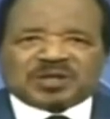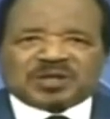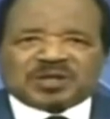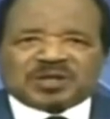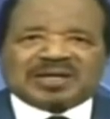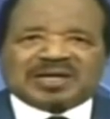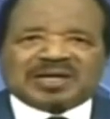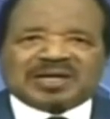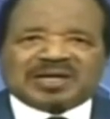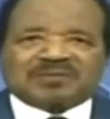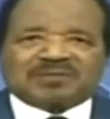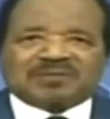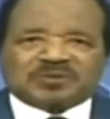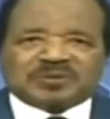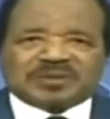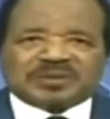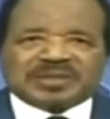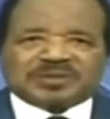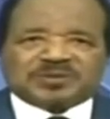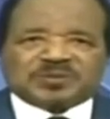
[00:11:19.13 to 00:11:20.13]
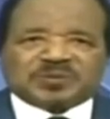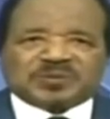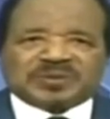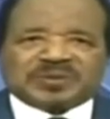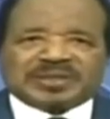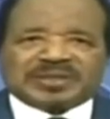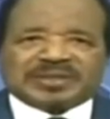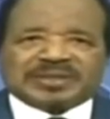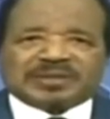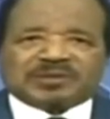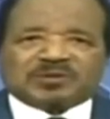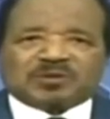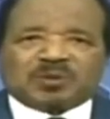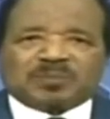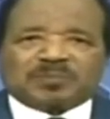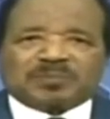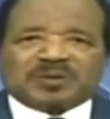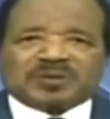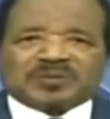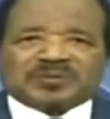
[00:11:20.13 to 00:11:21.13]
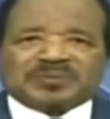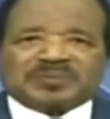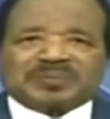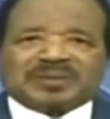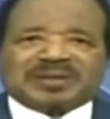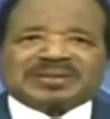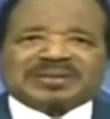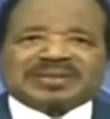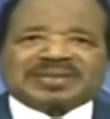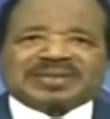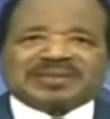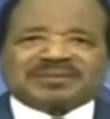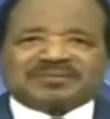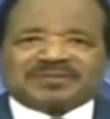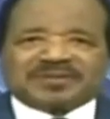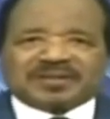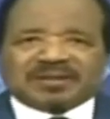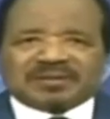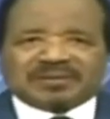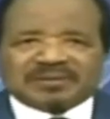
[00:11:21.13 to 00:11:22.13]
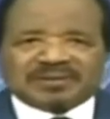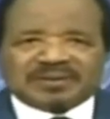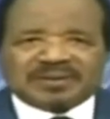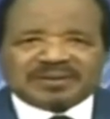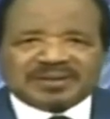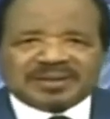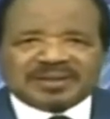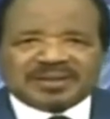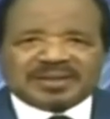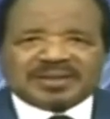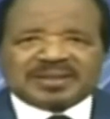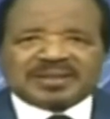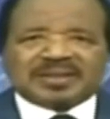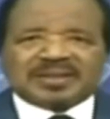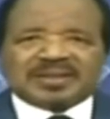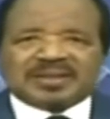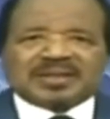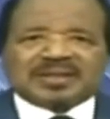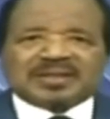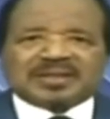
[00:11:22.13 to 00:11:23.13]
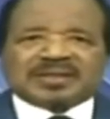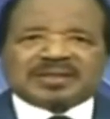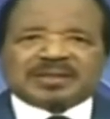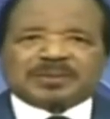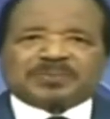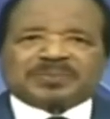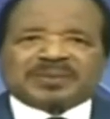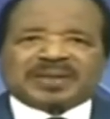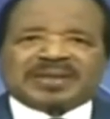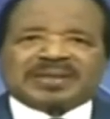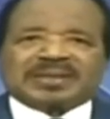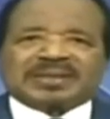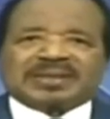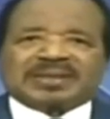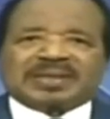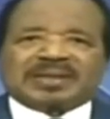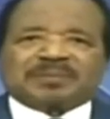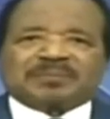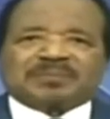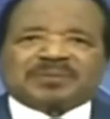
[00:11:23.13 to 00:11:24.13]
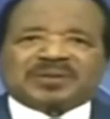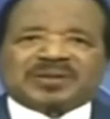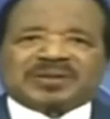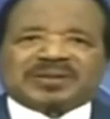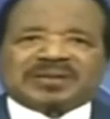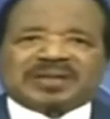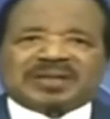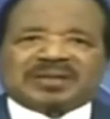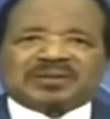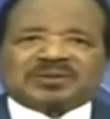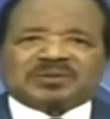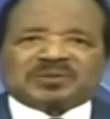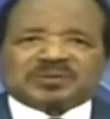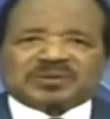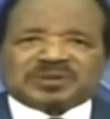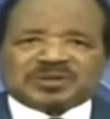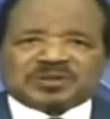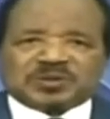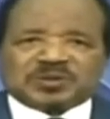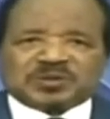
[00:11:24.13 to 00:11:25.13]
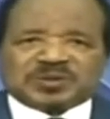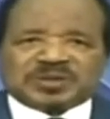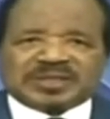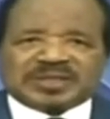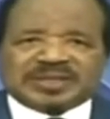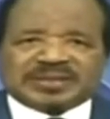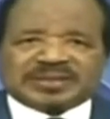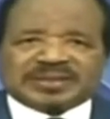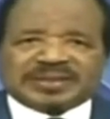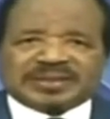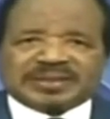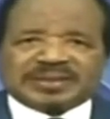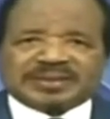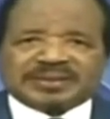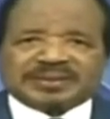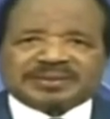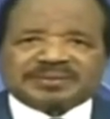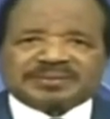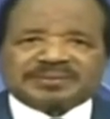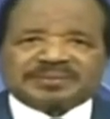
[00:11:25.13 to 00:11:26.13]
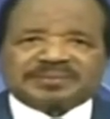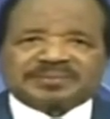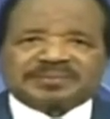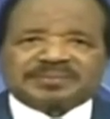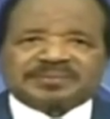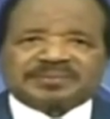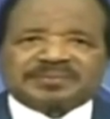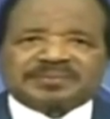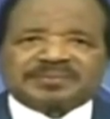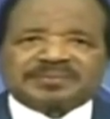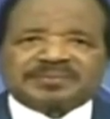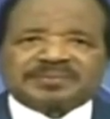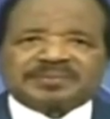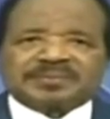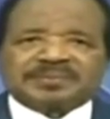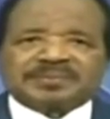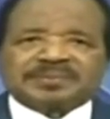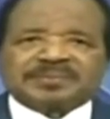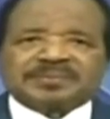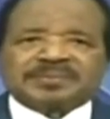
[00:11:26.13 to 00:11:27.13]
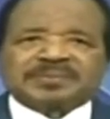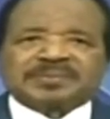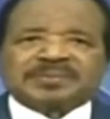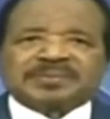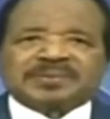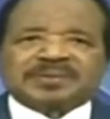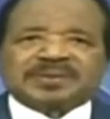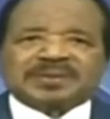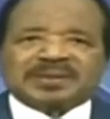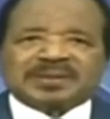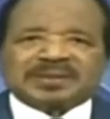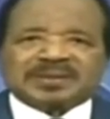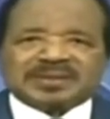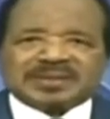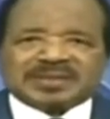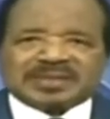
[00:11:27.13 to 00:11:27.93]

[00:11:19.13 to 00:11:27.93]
I also urge you to shun deviant behaviors which are becoming rife in our society.